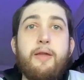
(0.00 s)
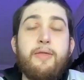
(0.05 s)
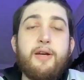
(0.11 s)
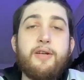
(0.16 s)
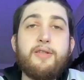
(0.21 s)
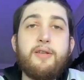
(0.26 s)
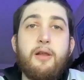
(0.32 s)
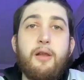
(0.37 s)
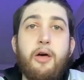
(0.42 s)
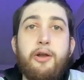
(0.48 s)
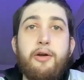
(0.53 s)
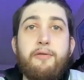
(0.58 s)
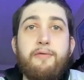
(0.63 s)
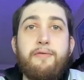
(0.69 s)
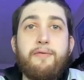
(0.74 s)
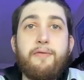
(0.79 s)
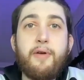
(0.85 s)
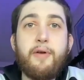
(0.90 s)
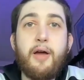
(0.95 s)
there's a lot
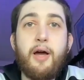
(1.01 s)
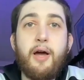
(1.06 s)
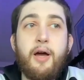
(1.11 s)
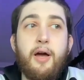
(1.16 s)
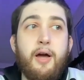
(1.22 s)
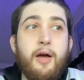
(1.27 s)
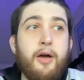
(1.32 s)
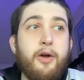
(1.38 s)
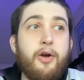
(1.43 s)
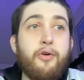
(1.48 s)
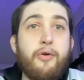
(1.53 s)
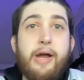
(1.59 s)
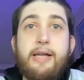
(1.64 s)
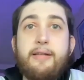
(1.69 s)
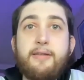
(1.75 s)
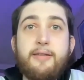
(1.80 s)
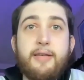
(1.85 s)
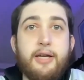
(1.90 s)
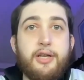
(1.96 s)
of
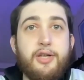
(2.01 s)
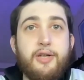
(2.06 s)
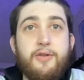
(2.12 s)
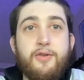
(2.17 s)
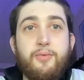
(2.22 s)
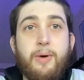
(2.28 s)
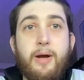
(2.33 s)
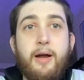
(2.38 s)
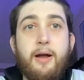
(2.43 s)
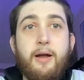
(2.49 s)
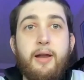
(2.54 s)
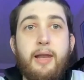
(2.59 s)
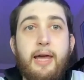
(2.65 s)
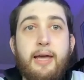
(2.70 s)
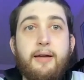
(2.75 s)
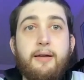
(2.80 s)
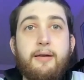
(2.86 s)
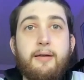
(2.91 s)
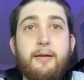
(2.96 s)
great sessions where
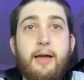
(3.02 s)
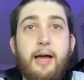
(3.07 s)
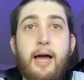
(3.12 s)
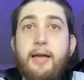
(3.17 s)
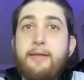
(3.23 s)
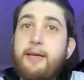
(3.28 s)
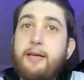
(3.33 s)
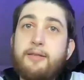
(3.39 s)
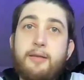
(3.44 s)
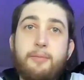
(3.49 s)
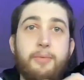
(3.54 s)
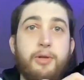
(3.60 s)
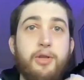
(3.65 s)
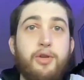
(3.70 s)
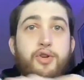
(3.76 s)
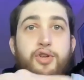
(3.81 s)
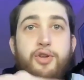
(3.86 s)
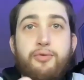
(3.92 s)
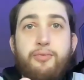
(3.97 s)
like I tell
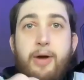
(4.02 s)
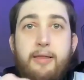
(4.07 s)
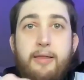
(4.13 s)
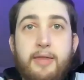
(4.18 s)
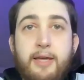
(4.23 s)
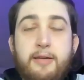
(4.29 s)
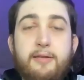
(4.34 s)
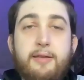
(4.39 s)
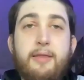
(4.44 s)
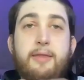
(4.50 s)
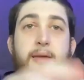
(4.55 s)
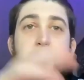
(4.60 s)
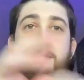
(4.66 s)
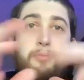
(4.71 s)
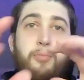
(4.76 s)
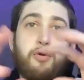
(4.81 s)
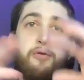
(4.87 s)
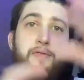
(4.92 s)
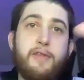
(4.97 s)
someone you should write this and
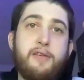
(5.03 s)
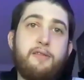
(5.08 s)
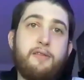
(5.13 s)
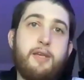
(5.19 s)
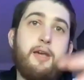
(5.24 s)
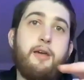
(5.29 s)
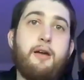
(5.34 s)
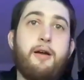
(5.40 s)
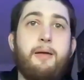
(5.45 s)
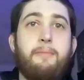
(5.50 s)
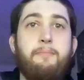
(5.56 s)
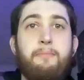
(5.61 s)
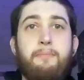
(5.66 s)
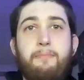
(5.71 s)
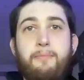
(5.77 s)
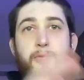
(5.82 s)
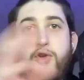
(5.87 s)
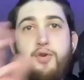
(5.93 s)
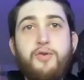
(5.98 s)
then move this here
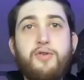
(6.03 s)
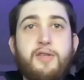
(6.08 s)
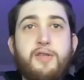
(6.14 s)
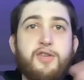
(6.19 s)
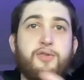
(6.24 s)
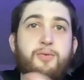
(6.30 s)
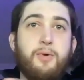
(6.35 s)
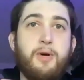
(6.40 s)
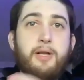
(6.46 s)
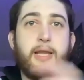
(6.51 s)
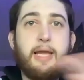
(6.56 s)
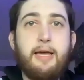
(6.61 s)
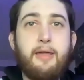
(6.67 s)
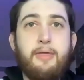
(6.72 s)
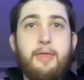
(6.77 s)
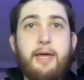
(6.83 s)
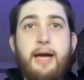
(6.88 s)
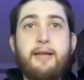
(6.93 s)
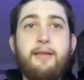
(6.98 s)
and use this word
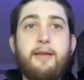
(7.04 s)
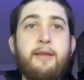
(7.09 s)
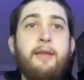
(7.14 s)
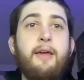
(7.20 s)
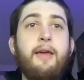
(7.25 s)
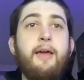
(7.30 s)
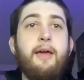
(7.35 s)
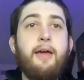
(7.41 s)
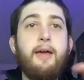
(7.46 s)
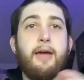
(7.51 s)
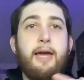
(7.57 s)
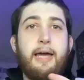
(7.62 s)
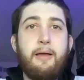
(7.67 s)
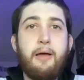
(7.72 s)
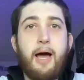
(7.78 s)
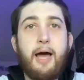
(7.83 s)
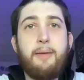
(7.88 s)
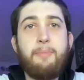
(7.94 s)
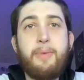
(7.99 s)
like that. And
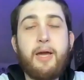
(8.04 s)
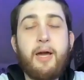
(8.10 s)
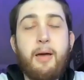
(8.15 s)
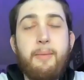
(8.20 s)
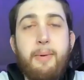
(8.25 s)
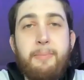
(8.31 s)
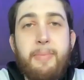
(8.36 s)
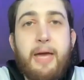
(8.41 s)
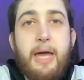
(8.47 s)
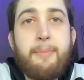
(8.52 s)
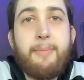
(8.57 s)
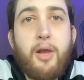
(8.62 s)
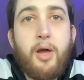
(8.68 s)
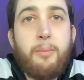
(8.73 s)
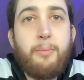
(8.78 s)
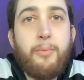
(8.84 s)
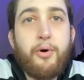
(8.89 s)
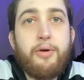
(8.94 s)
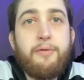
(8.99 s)
I became
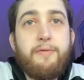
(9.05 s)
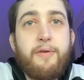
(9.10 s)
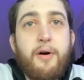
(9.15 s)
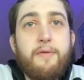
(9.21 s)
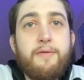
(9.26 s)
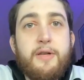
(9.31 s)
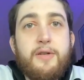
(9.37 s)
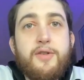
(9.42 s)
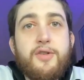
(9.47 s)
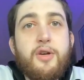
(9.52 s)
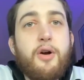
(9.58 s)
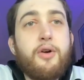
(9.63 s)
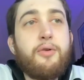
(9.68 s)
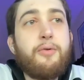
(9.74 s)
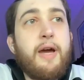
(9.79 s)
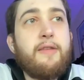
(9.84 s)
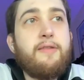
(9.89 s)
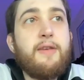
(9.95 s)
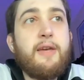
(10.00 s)
a lot more involved in
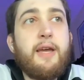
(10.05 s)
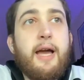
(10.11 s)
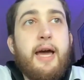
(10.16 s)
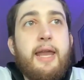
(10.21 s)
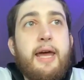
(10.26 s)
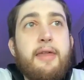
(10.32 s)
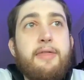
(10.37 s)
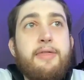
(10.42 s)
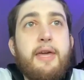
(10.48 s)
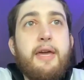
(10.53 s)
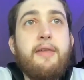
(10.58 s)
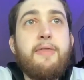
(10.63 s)
songwriting. And